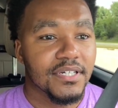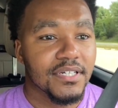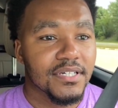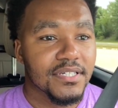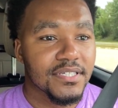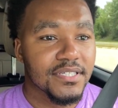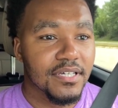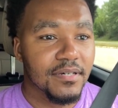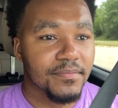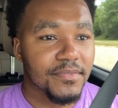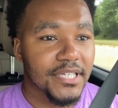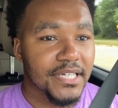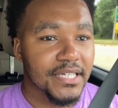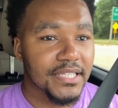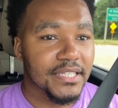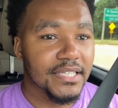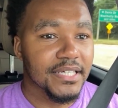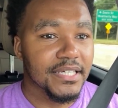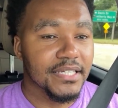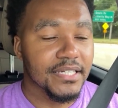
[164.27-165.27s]

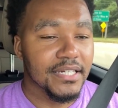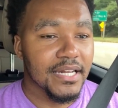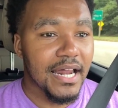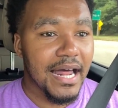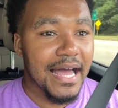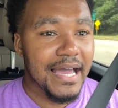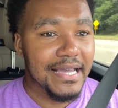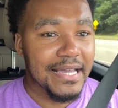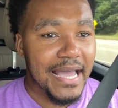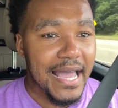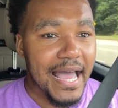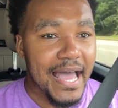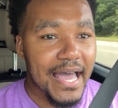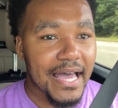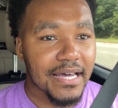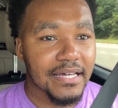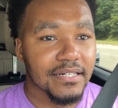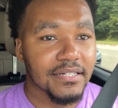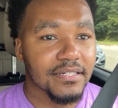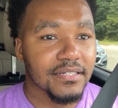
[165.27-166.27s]
something that I
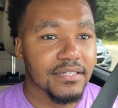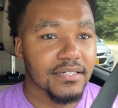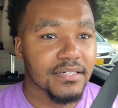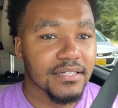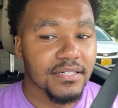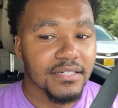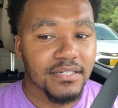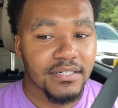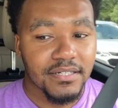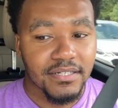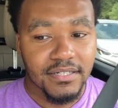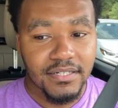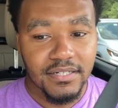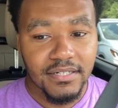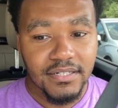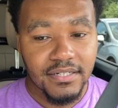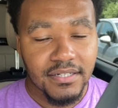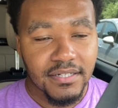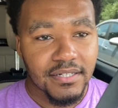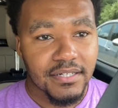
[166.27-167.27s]
had,
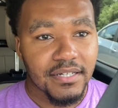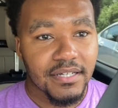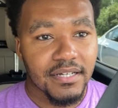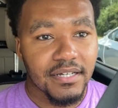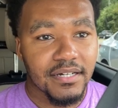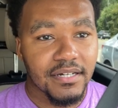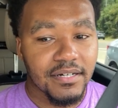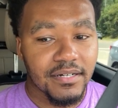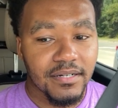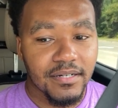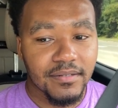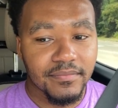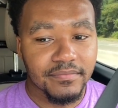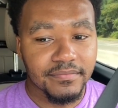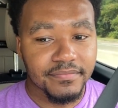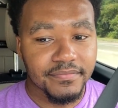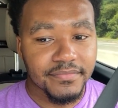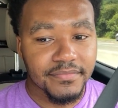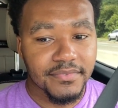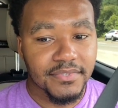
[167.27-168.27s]

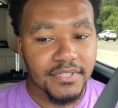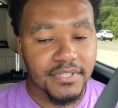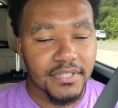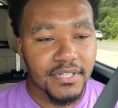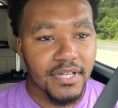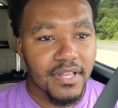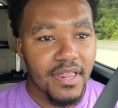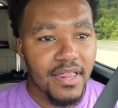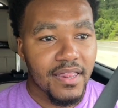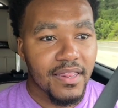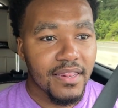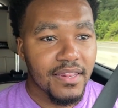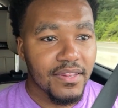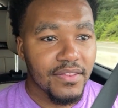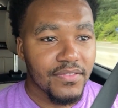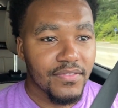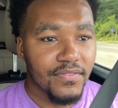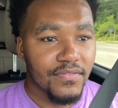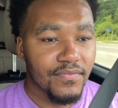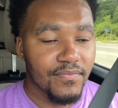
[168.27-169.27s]

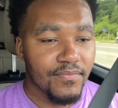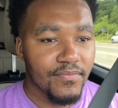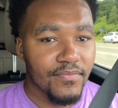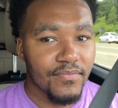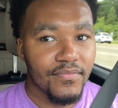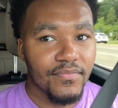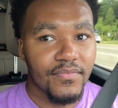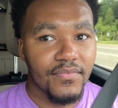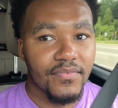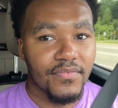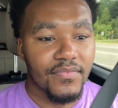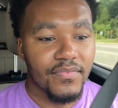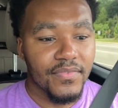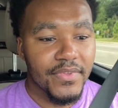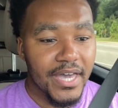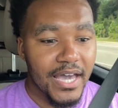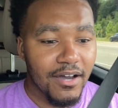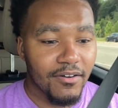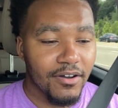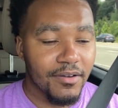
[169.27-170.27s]
um,
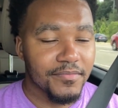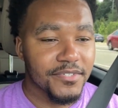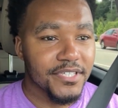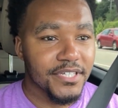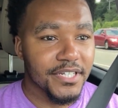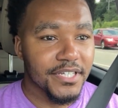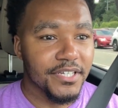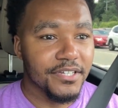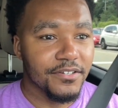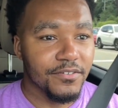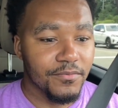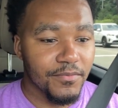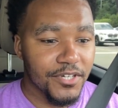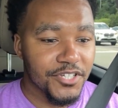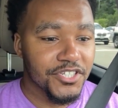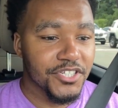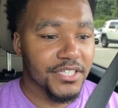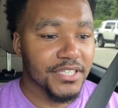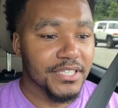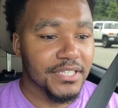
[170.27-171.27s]
now I'm sitting here
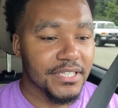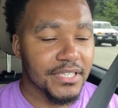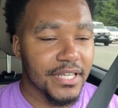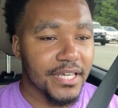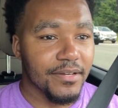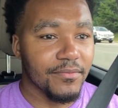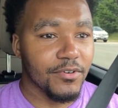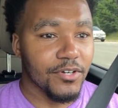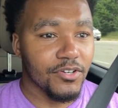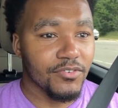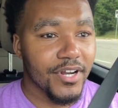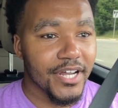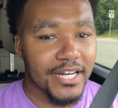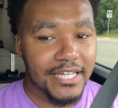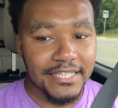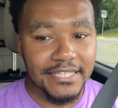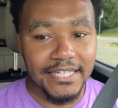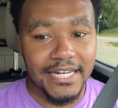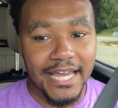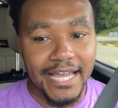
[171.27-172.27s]
wishing and
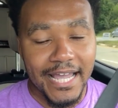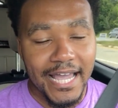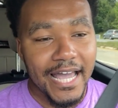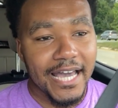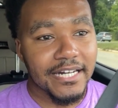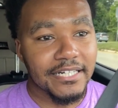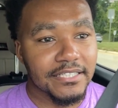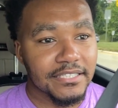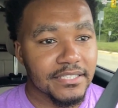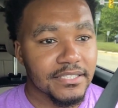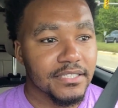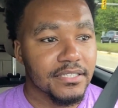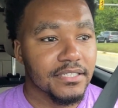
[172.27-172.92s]
regretting that I hadn't.